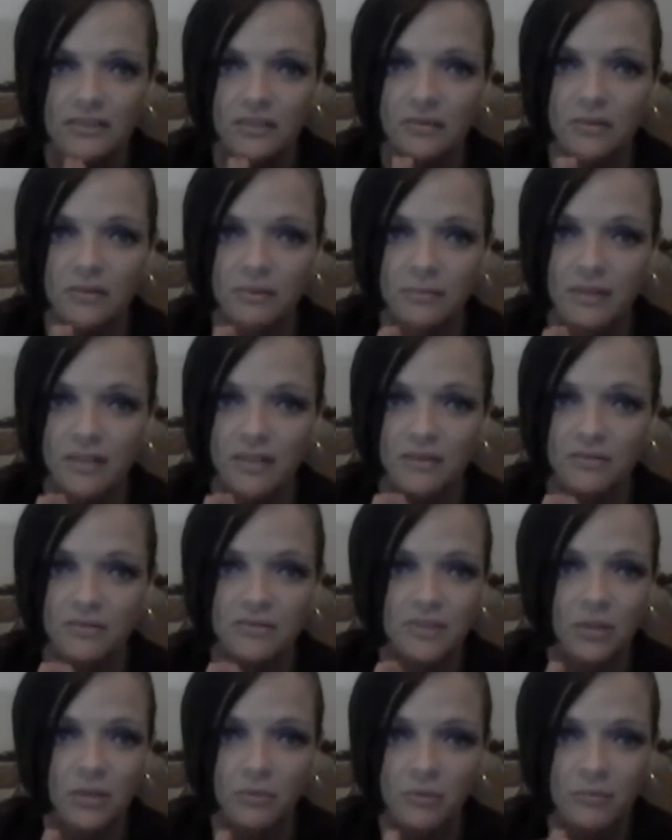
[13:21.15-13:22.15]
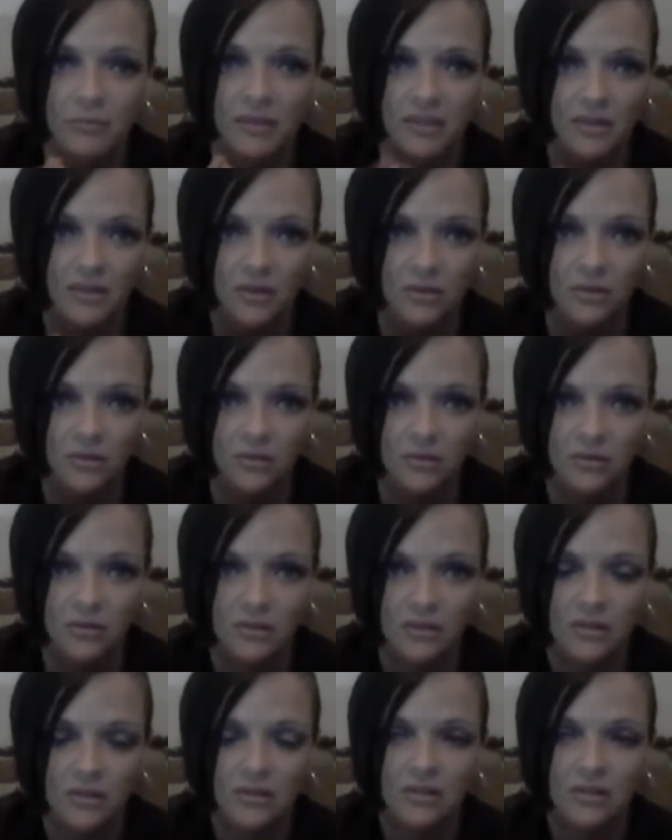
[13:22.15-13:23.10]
it's only men. There's no women at all.